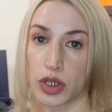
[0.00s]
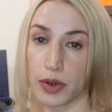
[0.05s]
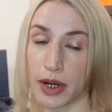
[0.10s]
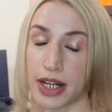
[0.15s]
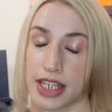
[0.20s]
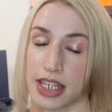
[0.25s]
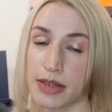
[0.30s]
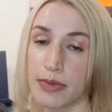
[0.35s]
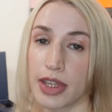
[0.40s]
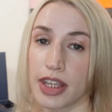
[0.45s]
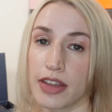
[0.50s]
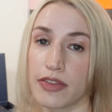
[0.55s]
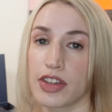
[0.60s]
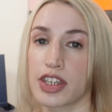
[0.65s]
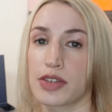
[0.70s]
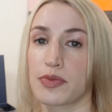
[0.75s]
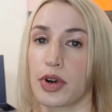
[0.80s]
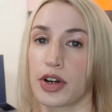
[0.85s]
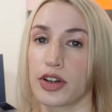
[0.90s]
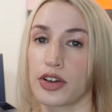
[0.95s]
20ml of
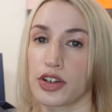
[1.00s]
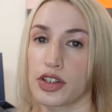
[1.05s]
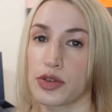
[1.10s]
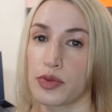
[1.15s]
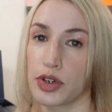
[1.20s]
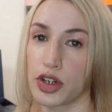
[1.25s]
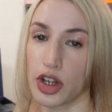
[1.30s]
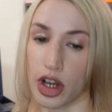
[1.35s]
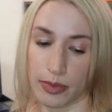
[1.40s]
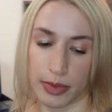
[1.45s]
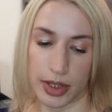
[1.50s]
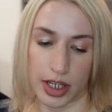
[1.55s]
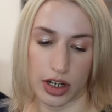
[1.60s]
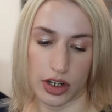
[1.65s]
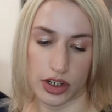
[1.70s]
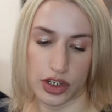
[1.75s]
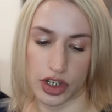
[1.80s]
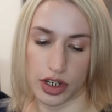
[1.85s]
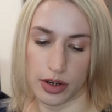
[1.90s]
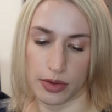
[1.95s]
this product would normally
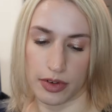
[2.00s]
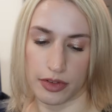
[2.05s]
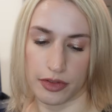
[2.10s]
cost you